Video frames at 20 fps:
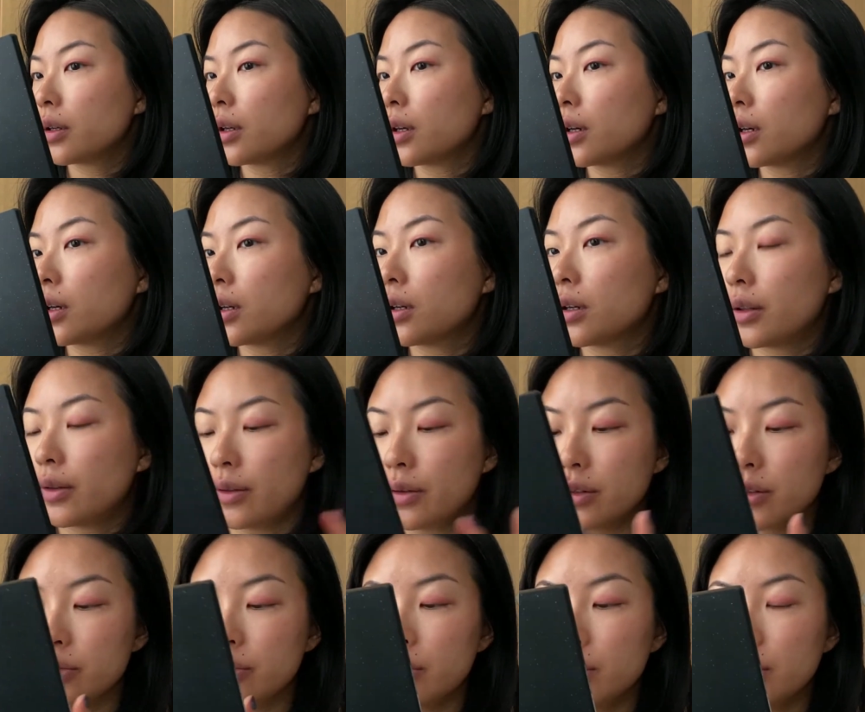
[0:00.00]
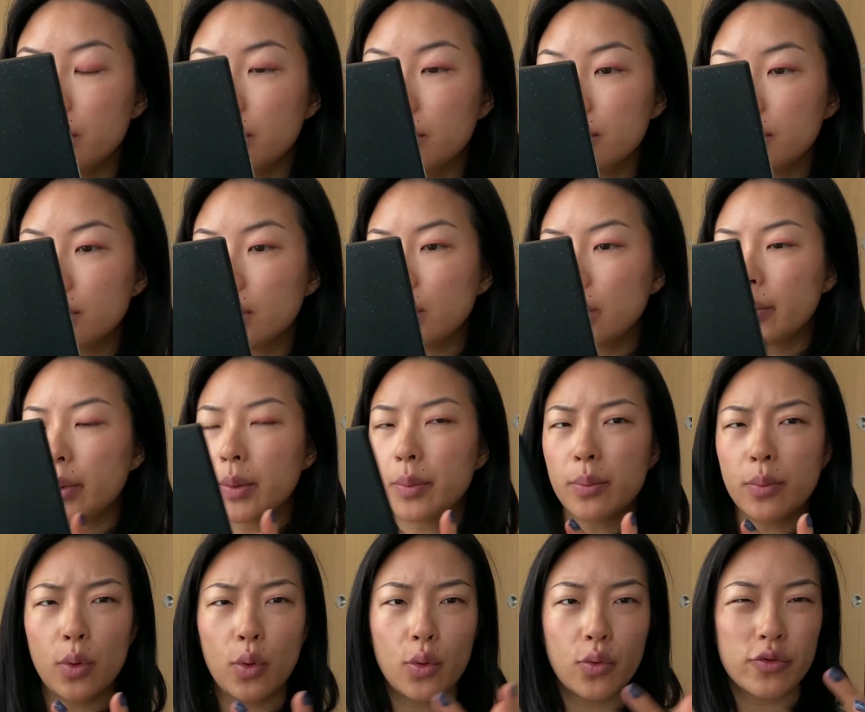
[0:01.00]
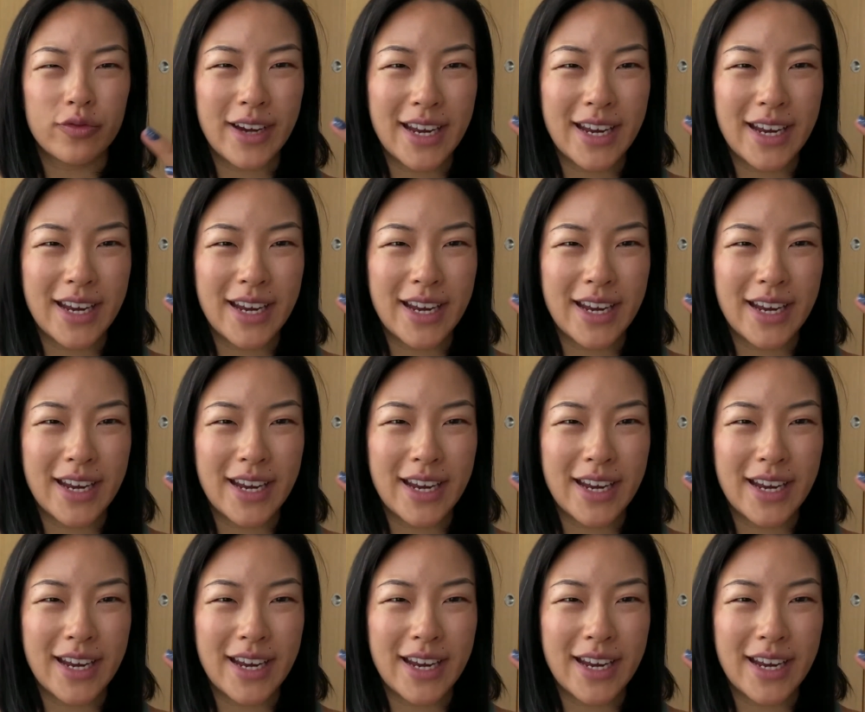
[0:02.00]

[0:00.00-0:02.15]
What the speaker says: Yeah, and this one is a little bit more